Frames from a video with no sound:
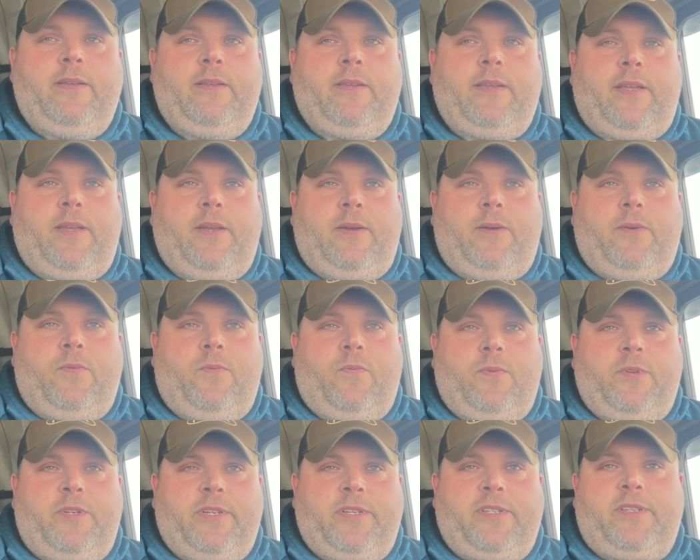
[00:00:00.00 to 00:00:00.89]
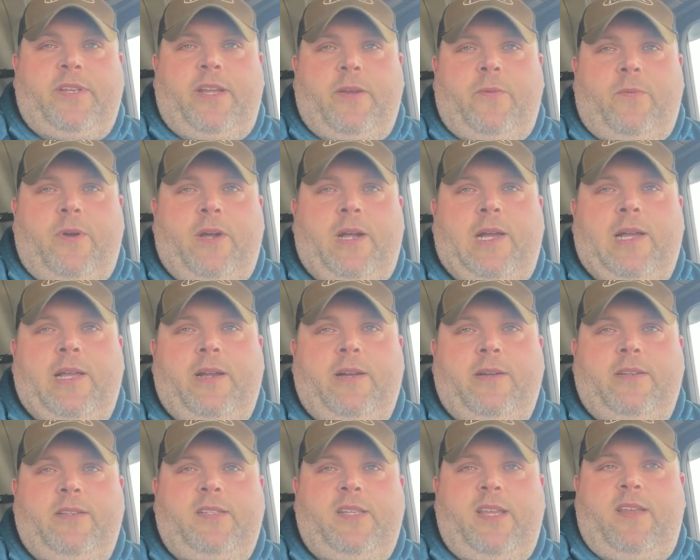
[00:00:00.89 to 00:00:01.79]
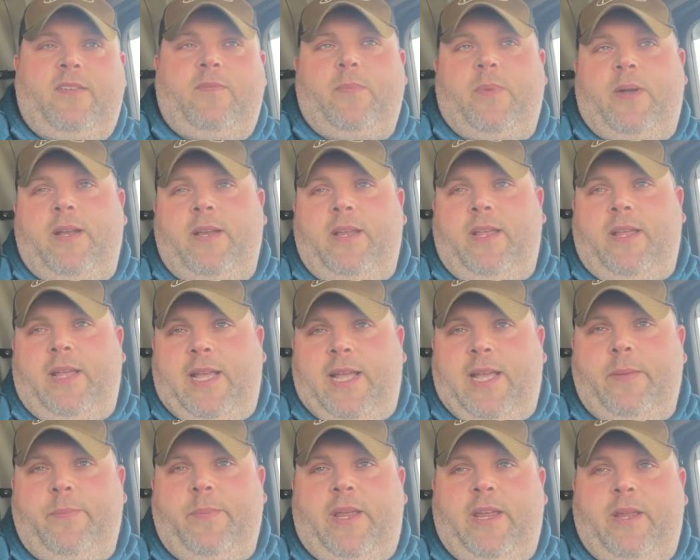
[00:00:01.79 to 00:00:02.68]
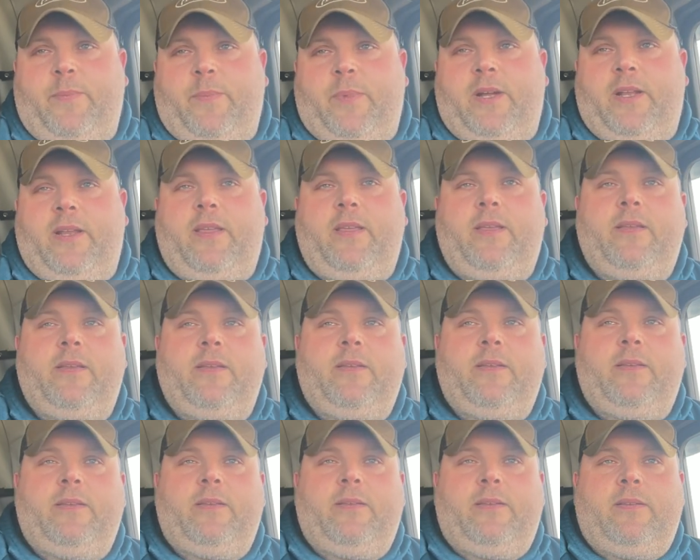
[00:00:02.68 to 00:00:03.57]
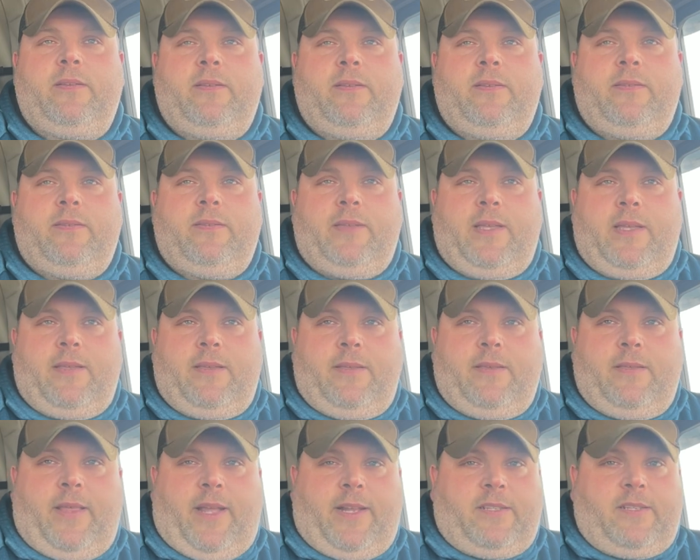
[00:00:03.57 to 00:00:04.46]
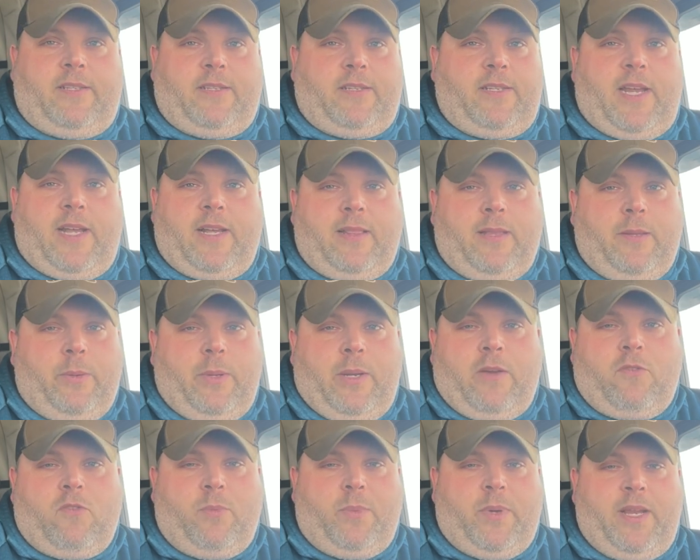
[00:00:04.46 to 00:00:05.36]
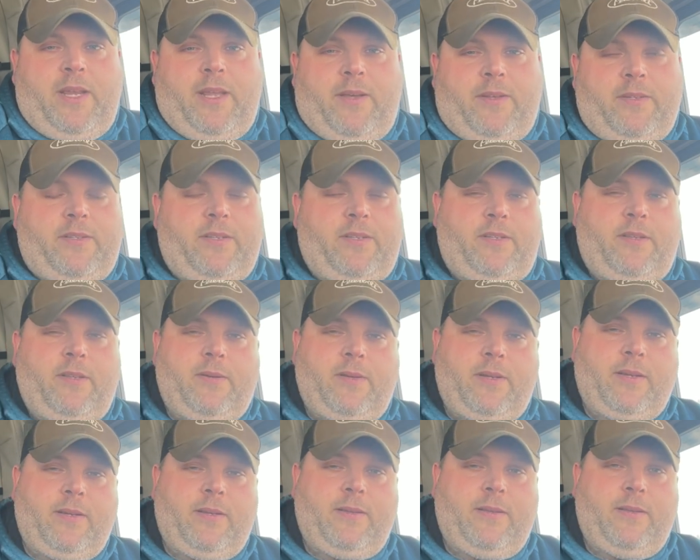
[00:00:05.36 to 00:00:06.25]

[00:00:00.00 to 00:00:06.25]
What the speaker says: You know, just like we're out here to save money and make money, that's exactly what everybody else is doing.